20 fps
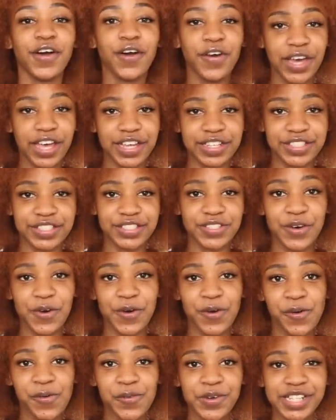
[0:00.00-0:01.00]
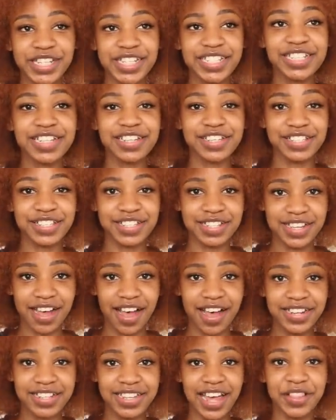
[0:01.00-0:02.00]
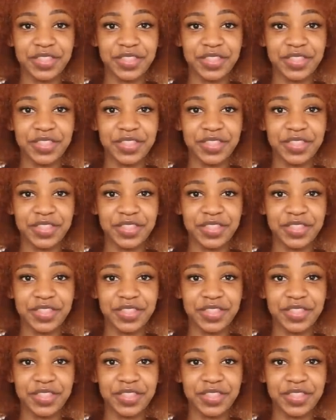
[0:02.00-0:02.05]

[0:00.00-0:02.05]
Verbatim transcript: Okay, so we need to start